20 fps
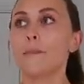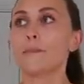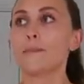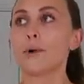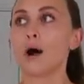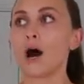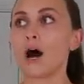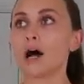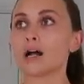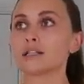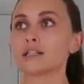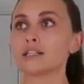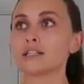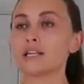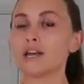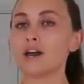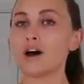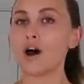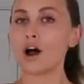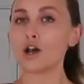
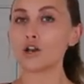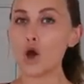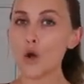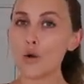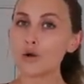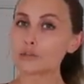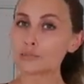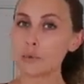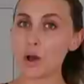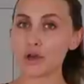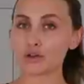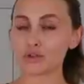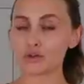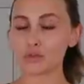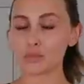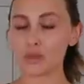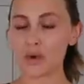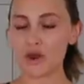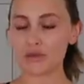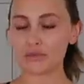but I know it's
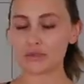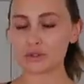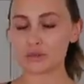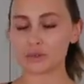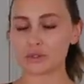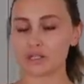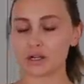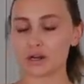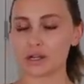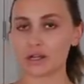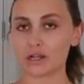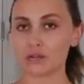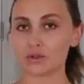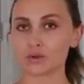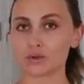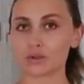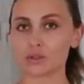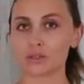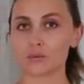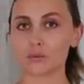personal preference with cycling
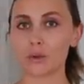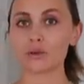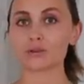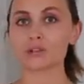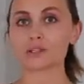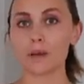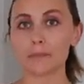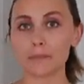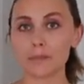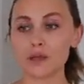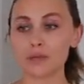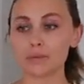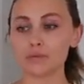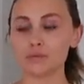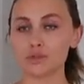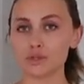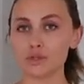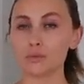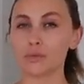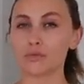shorts as well. Some people
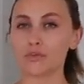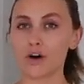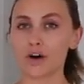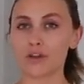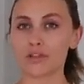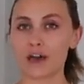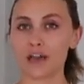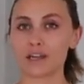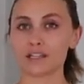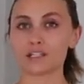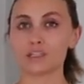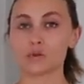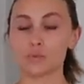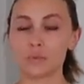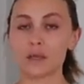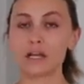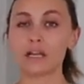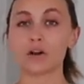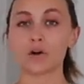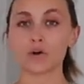do prefer theirs to be